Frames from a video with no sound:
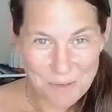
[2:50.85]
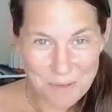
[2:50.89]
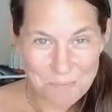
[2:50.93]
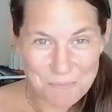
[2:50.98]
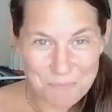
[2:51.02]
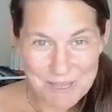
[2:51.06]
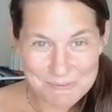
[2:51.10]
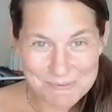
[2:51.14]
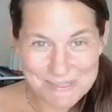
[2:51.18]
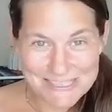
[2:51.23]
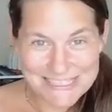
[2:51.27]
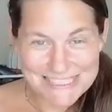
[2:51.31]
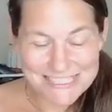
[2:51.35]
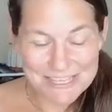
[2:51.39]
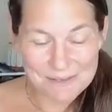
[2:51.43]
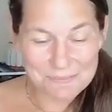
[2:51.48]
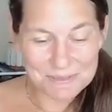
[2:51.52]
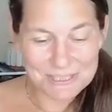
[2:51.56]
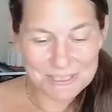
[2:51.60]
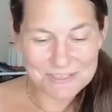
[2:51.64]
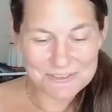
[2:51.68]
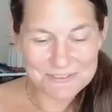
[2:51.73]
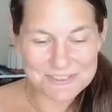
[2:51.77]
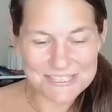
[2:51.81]
Maybe some
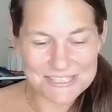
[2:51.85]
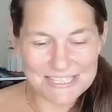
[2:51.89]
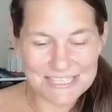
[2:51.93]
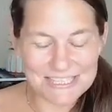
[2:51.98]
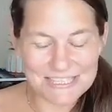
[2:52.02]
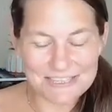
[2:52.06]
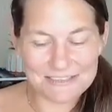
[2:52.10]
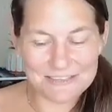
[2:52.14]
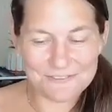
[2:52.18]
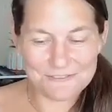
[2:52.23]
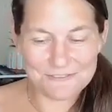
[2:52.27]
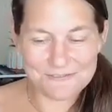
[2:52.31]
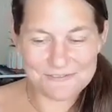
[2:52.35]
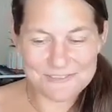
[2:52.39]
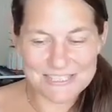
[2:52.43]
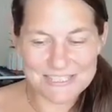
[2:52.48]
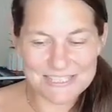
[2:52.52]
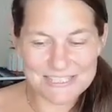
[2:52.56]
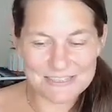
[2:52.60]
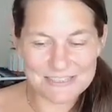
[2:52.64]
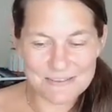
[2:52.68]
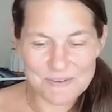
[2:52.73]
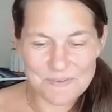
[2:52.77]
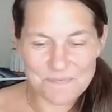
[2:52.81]
of those
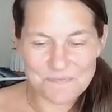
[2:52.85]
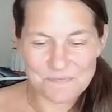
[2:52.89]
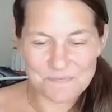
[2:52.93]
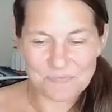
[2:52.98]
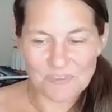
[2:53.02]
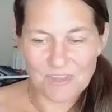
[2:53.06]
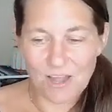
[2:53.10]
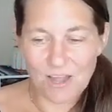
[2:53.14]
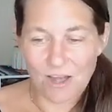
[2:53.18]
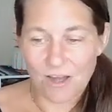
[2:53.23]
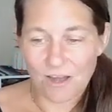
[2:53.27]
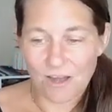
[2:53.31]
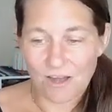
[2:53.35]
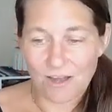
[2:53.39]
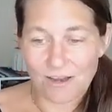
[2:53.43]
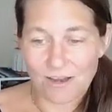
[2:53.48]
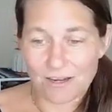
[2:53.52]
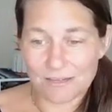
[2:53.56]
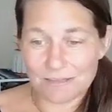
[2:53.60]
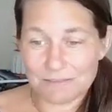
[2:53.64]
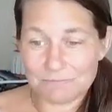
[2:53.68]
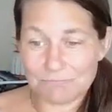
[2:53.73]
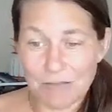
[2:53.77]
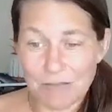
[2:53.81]
gifts
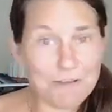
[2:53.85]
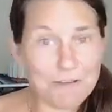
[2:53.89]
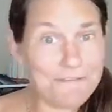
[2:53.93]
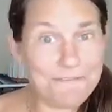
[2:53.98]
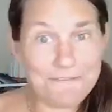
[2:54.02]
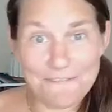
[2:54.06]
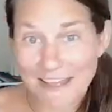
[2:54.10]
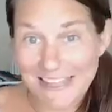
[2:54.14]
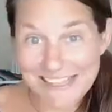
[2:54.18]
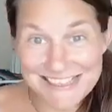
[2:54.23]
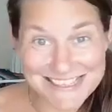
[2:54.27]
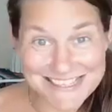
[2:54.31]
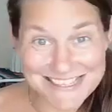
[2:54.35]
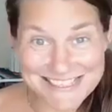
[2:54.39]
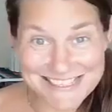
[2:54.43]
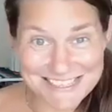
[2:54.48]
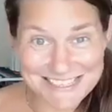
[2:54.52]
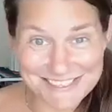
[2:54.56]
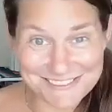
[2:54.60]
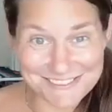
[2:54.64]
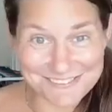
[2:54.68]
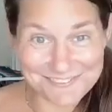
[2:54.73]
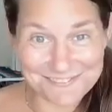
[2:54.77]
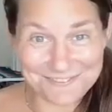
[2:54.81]
are
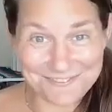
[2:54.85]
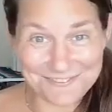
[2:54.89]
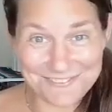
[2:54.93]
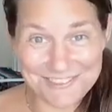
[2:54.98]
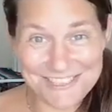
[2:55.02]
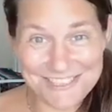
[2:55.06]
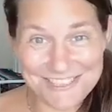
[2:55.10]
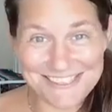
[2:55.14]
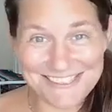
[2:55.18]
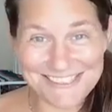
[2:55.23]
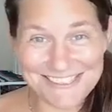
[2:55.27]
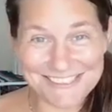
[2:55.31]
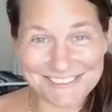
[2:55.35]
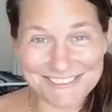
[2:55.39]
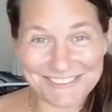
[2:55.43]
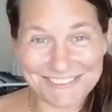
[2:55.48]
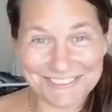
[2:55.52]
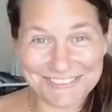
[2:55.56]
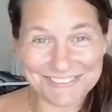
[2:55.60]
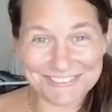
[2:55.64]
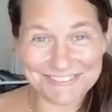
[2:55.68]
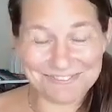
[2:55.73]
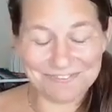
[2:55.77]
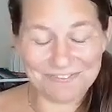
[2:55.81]
offensive to you.
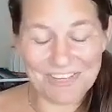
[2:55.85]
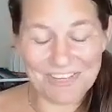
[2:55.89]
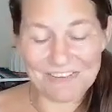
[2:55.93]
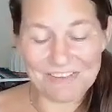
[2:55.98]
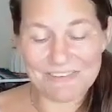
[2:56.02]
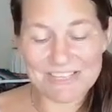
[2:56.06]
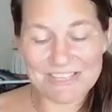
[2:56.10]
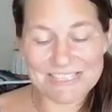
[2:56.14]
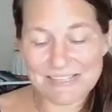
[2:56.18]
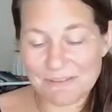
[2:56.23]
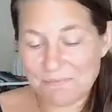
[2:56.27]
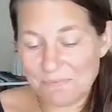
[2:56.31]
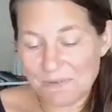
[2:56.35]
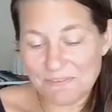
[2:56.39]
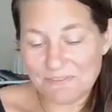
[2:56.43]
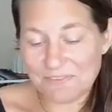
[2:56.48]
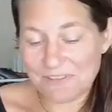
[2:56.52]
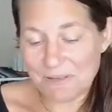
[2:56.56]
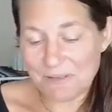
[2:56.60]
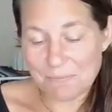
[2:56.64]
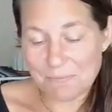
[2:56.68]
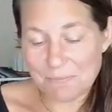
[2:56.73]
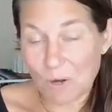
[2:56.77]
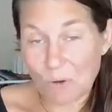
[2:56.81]
Maybe some of
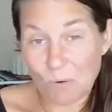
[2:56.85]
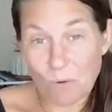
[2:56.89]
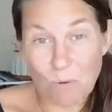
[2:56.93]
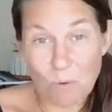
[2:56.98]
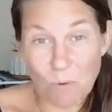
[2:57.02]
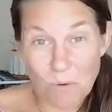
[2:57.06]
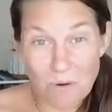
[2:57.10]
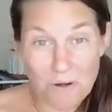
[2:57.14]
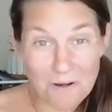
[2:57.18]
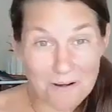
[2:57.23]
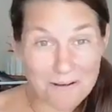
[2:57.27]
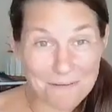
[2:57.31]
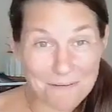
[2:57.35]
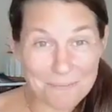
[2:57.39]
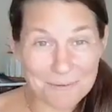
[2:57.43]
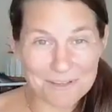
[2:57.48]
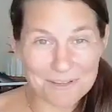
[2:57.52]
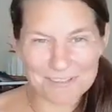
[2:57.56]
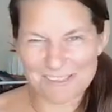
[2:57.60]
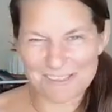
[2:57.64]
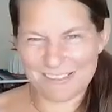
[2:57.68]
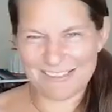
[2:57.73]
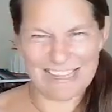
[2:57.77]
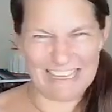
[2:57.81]
them are
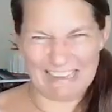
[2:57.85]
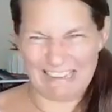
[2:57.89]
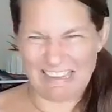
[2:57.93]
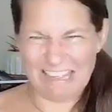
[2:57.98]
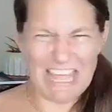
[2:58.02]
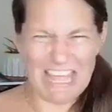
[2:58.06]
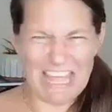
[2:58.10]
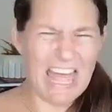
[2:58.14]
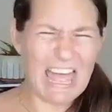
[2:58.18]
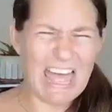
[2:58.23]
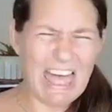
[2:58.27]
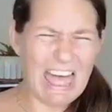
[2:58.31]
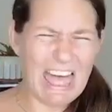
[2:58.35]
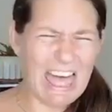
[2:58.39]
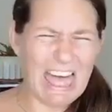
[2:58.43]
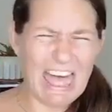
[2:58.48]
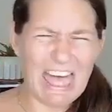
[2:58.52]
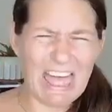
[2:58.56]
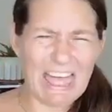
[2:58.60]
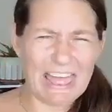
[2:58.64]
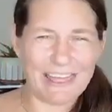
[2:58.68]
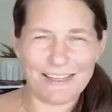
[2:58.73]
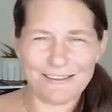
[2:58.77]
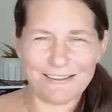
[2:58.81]
horrible. You're like,
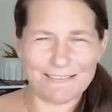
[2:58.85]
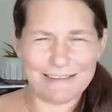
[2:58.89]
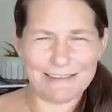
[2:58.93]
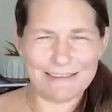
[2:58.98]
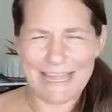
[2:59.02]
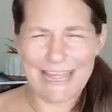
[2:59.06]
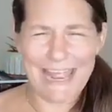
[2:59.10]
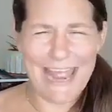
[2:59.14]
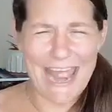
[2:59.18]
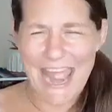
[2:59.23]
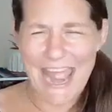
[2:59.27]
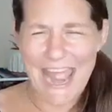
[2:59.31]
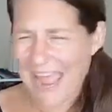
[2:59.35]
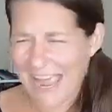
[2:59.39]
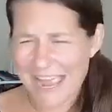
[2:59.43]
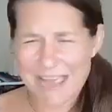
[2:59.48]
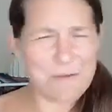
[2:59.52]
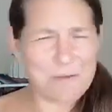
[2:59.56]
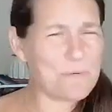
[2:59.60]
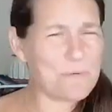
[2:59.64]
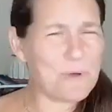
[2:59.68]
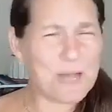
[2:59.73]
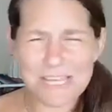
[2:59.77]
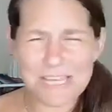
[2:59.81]
oh, I
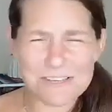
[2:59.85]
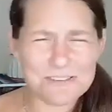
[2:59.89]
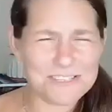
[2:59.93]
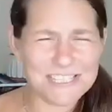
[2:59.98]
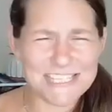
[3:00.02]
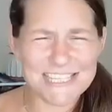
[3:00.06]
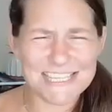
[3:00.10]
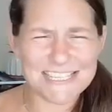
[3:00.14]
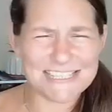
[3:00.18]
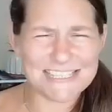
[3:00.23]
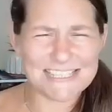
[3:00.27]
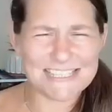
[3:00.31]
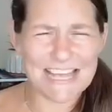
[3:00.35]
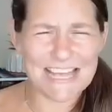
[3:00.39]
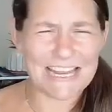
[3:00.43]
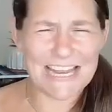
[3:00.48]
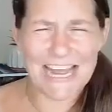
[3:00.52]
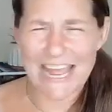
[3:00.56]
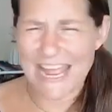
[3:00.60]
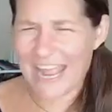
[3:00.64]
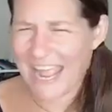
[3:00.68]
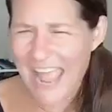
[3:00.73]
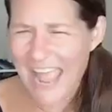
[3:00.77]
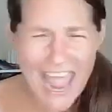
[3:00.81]
hate what you just said.
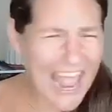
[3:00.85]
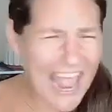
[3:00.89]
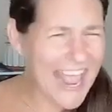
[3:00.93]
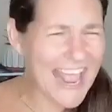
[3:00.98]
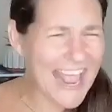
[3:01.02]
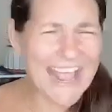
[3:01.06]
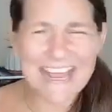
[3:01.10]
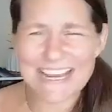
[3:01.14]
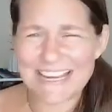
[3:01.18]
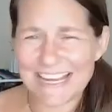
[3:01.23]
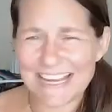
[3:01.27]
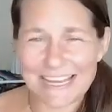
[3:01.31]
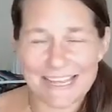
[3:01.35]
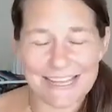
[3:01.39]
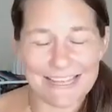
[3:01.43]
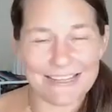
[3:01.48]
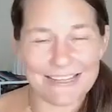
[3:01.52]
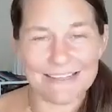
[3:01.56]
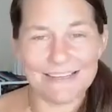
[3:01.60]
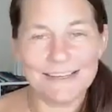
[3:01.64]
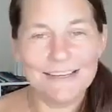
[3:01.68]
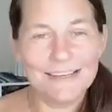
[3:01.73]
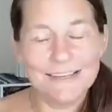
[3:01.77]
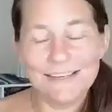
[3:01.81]
I hate
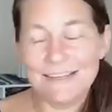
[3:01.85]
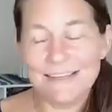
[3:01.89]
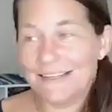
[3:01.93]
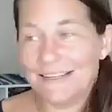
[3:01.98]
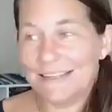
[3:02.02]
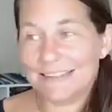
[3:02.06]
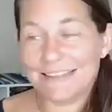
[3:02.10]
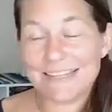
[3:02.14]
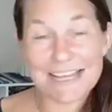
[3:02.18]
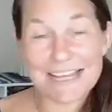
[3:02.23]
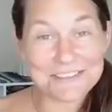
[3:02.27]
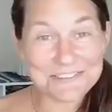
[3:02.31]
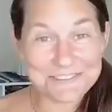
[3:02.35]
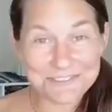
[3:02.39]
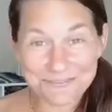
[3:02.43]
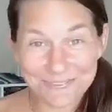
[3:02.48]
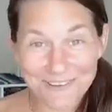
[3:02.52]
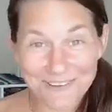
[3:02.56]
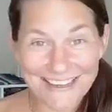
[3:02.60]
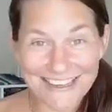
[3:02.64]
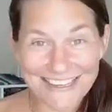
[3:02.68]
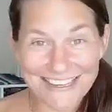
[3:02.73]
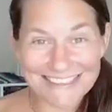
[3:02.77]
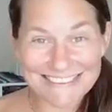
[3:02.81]
it. That's
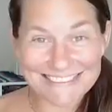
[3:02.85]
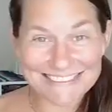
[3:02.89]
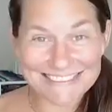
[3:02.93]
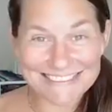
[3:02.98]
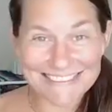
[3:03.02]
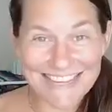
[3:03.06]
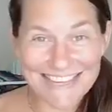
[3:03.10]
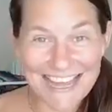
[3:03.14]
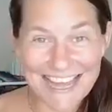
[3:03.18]
fine.